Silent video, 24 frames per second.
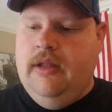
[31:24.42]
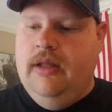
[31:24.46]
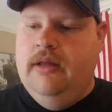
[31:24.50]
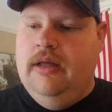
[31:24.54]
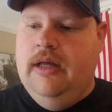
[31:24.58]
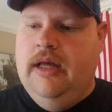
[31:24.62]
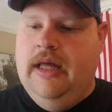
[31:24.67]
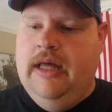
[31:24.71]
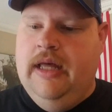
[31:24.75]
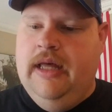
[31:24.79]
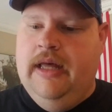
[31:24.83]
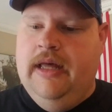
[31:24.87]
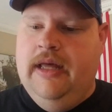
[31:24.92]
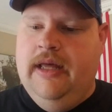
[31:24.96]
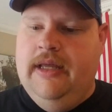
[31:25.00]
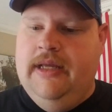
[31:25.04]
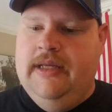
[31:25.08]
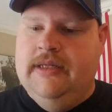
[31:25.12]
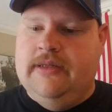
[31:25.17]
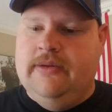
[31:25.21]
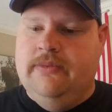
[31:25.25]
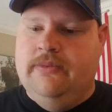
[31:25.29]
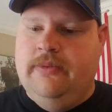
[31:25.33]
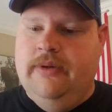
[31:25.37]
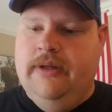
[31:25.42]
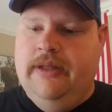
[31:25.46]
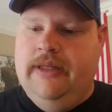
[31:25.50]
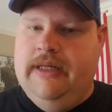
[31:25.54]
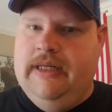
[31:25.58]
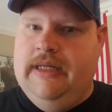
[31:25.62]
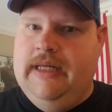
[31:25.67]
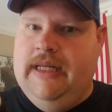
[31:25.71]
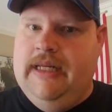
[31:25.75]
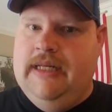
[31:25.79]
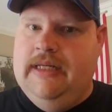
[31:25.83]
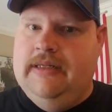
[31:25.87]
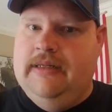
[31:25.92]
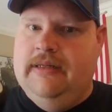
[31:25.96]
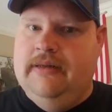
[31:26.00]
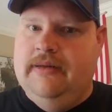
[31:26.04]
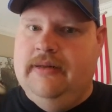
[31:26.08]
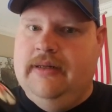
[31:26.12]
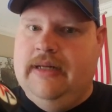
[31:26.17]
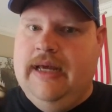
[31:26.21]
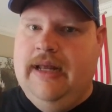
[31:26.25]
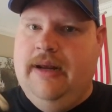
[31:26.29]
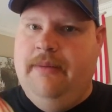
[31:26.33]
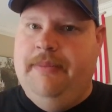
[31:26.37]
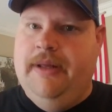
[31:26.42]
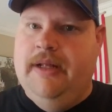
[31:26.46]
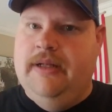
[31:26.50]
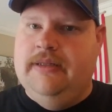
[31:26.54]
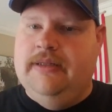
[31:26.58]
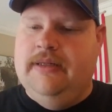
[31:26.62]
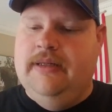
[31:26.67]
is a really neat kind of belt